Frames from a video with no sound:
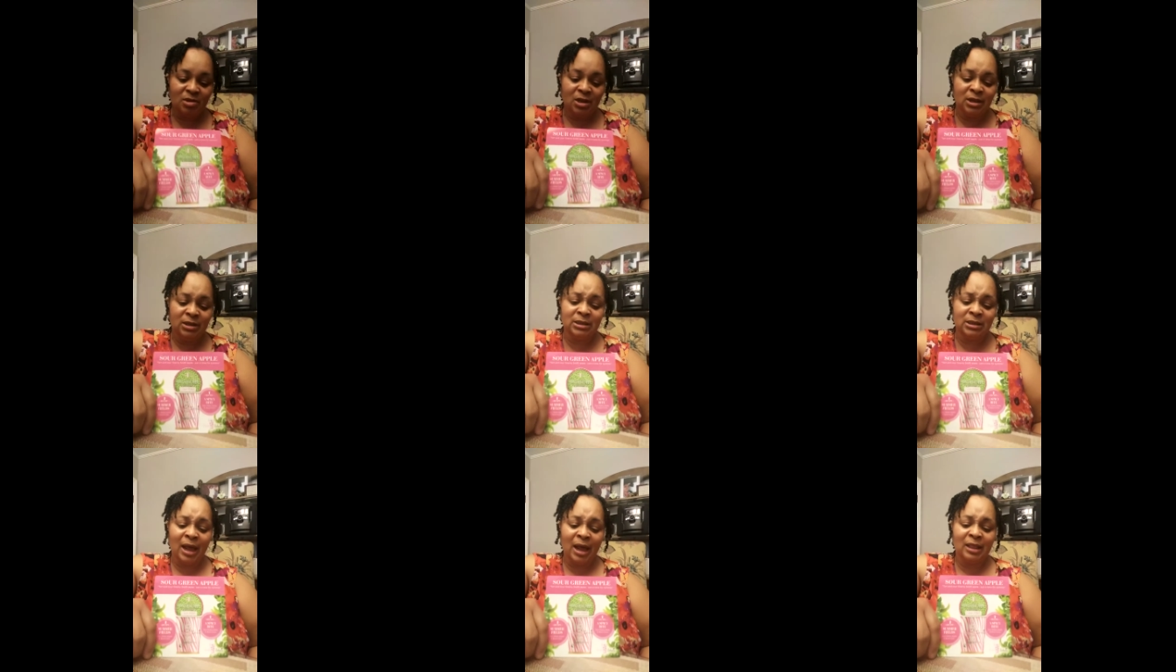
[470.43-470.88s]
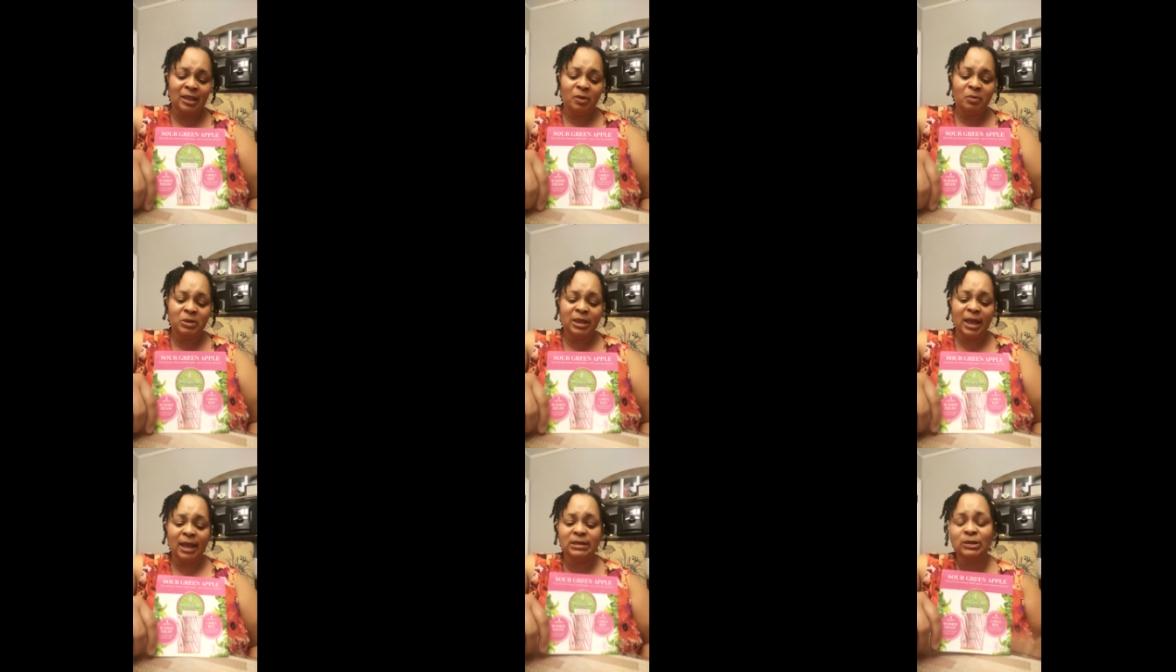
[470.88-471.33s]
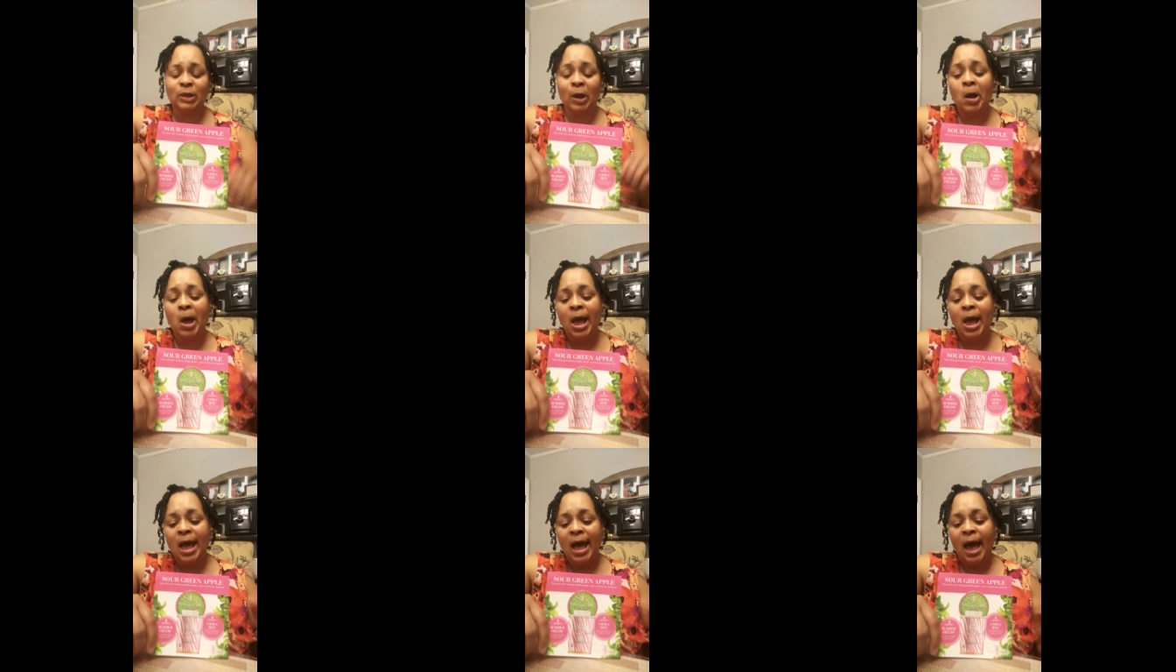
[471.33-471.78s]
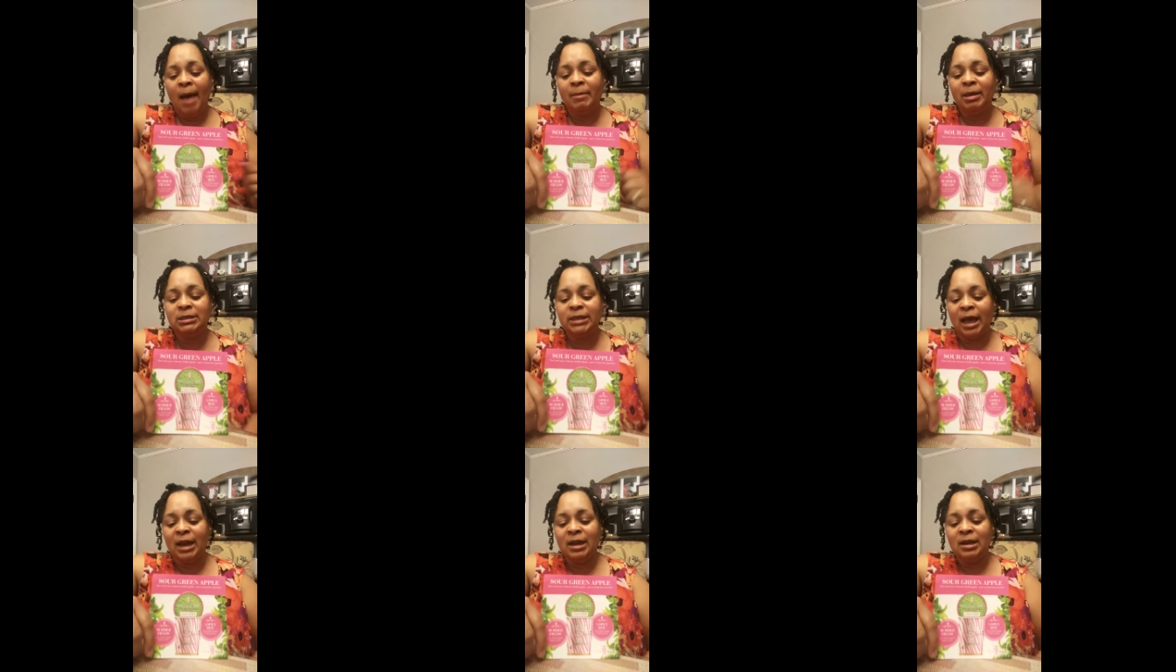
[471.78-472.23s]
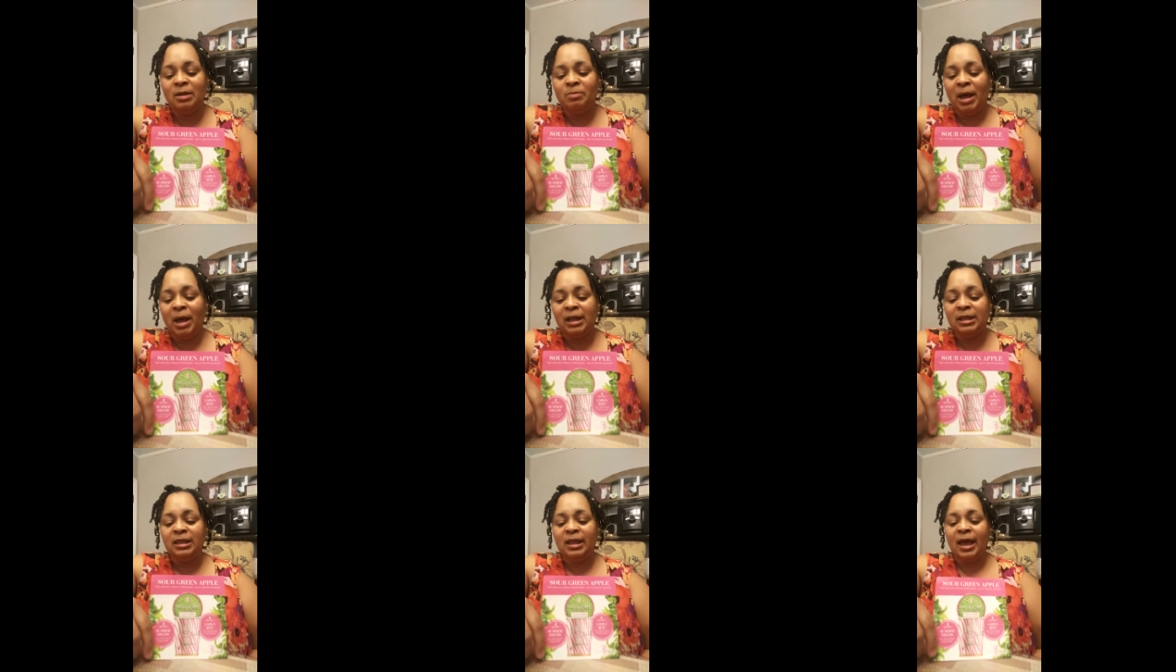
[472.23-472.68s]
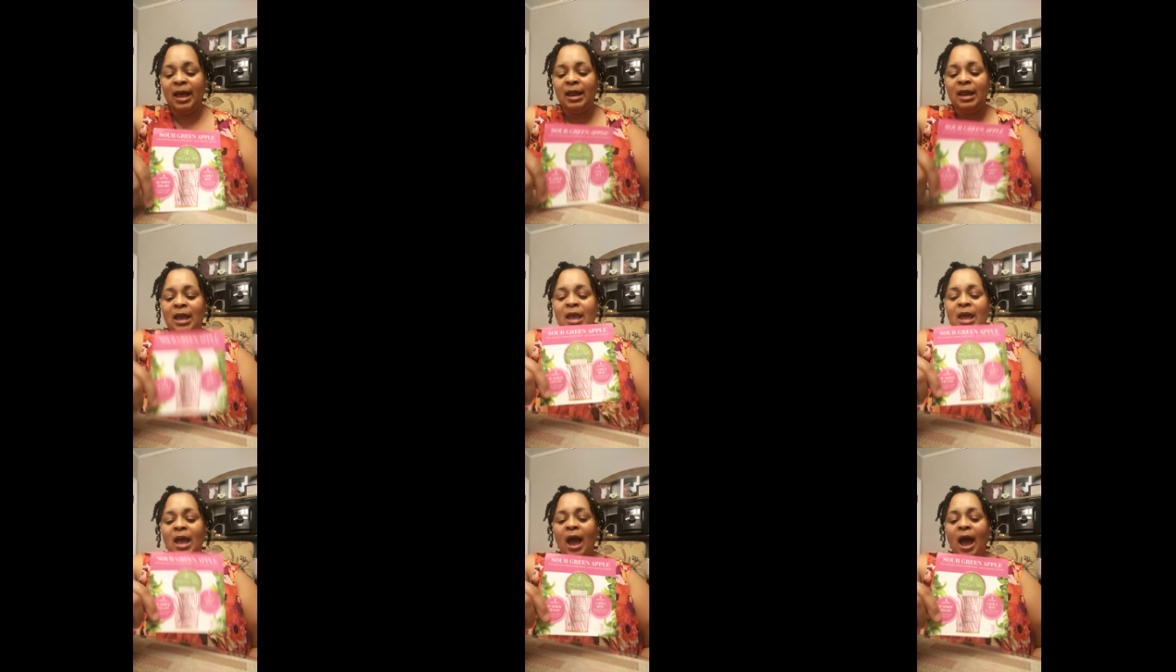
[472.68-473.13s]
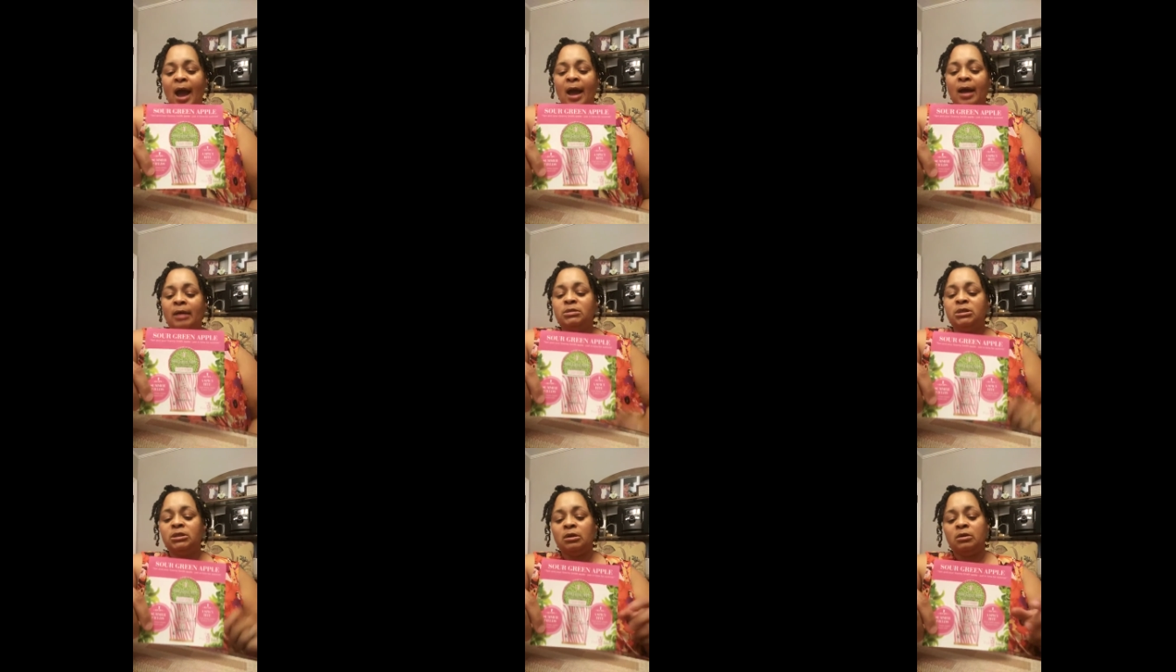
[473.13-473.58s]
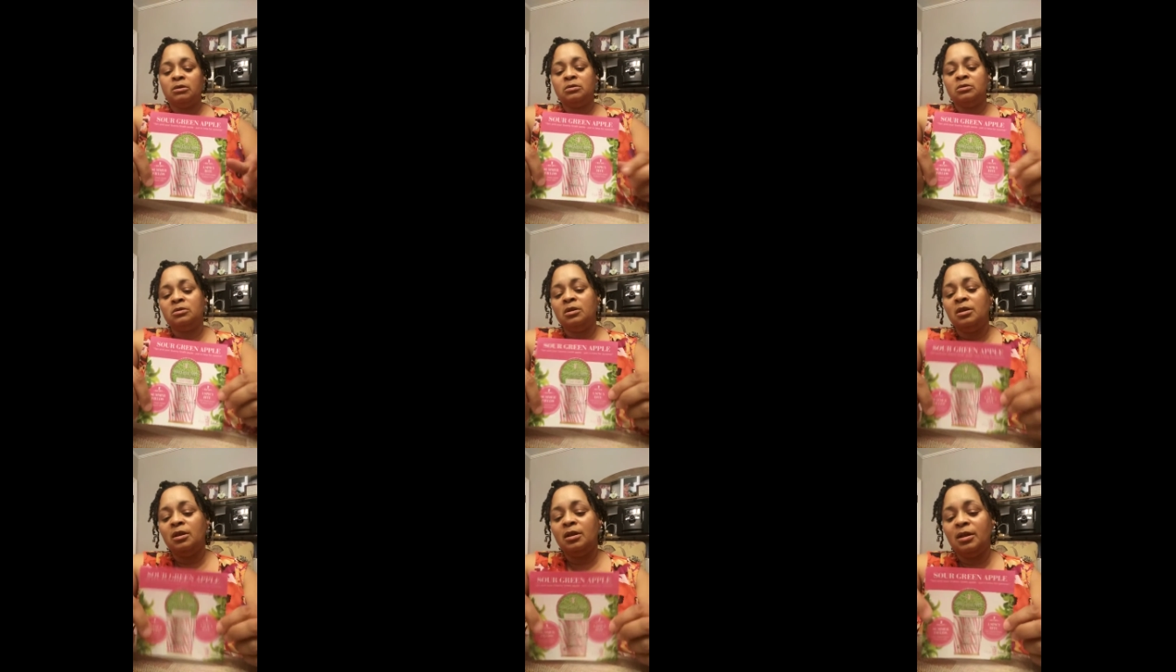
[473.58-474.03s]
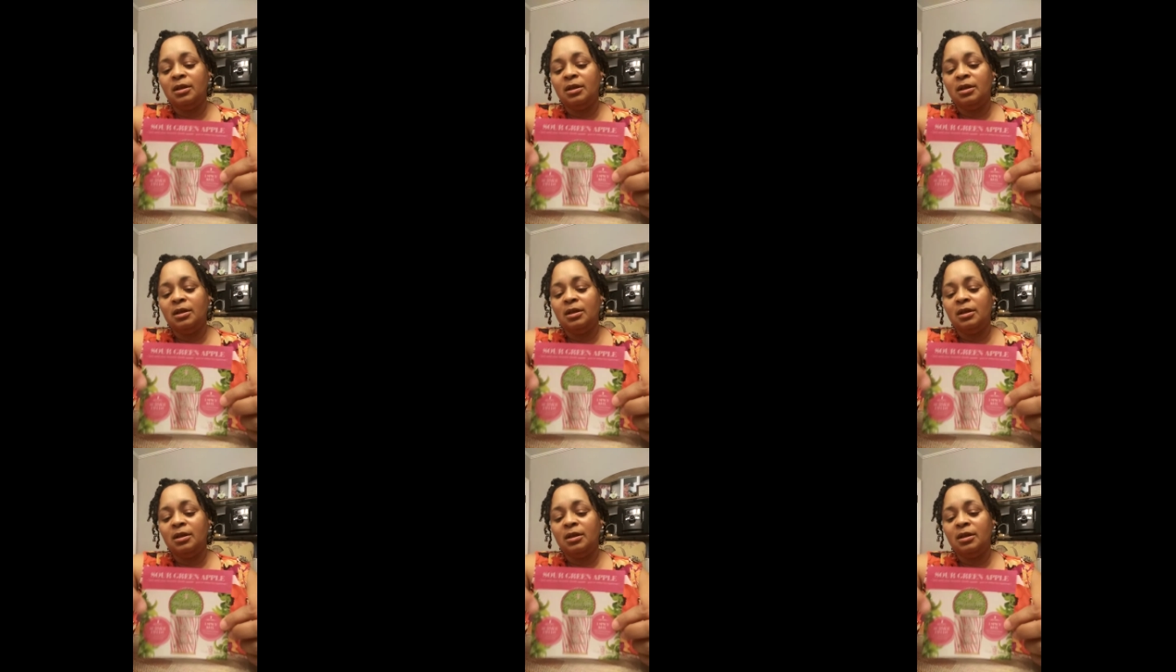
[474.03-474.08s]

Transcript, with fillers: It's not there with that. So I'm excited about that. Um, so